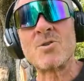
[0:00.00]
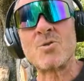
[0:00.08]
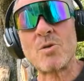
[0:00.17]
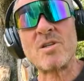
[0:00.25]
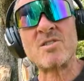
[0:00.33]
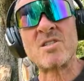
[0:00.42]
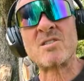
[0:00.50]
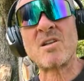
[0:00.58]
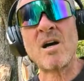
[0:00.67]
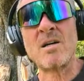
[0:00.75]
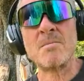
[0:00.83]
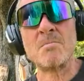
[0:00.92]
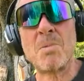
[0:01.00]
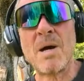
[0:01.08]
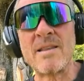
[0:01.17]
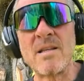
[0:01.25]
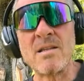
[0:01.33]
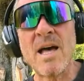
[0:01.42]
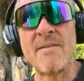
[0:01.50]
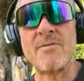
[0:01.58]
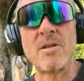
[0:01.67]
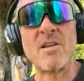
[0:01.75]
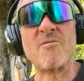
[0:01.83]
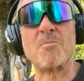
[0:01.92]
sort of stunned by the
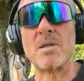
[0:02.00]
level of